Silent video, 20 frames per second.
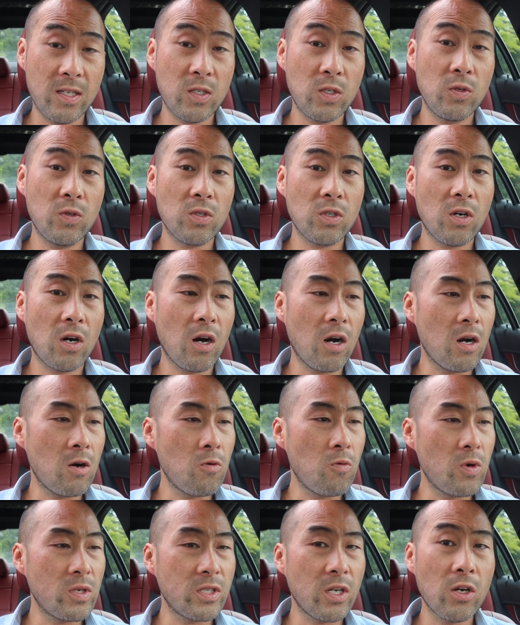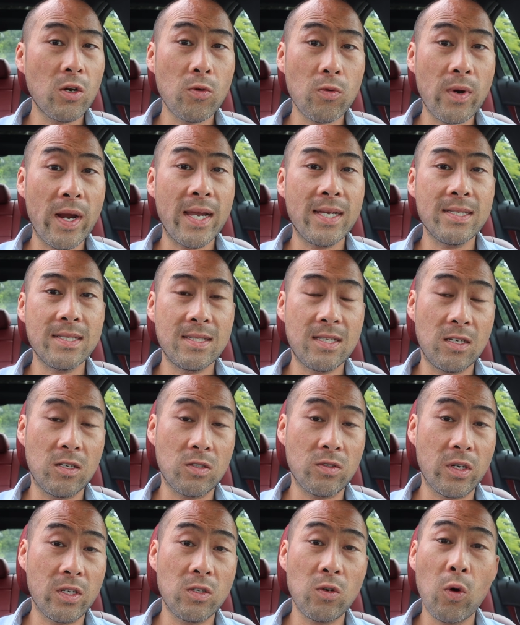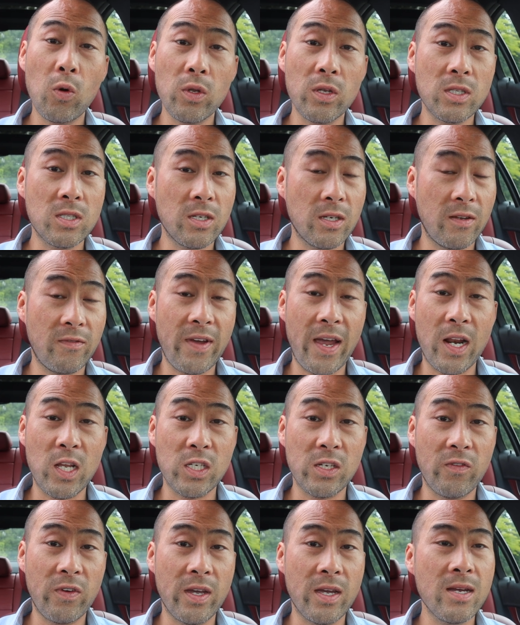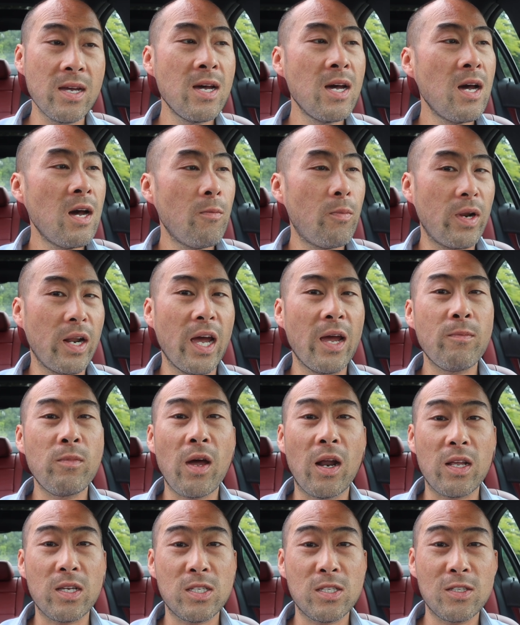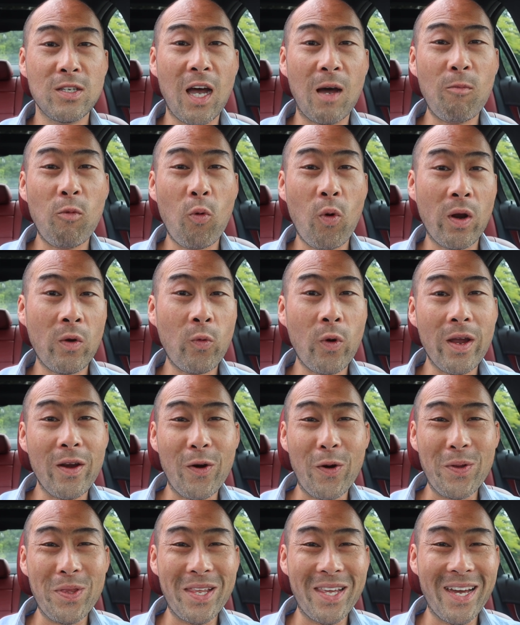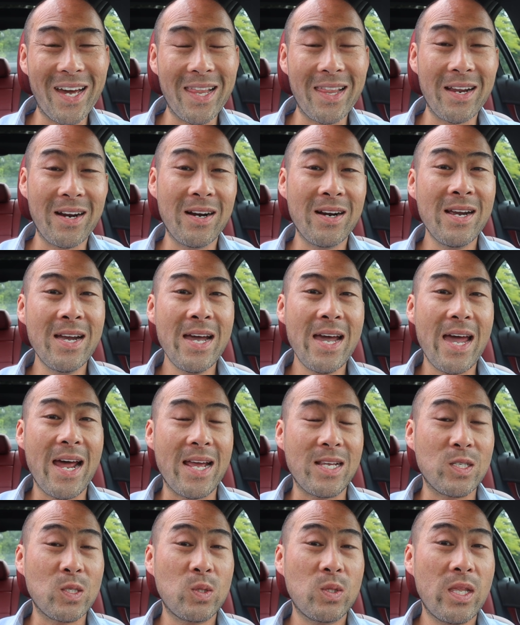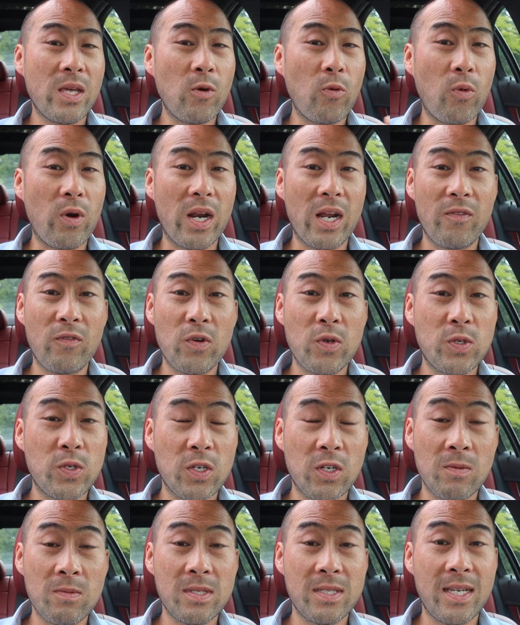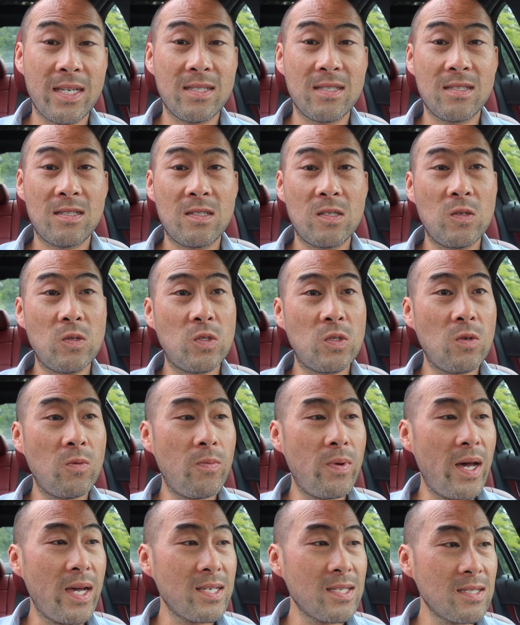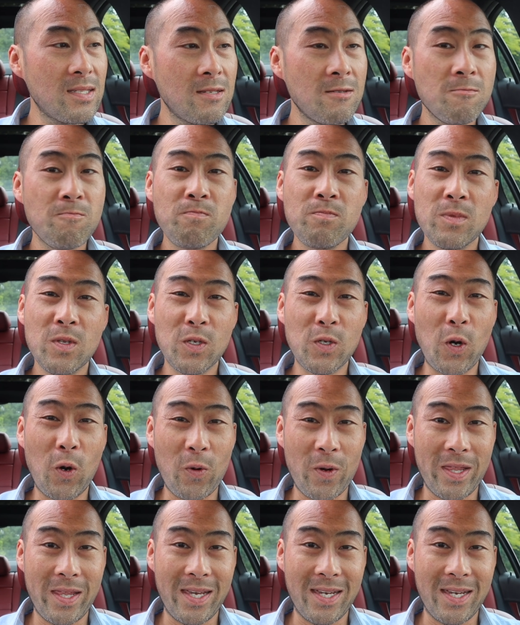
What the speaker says: used car was a great deal. So I totally took advantage of it, but I am not a snob one way or the other. And I just think whatever circumstances suits you best, go with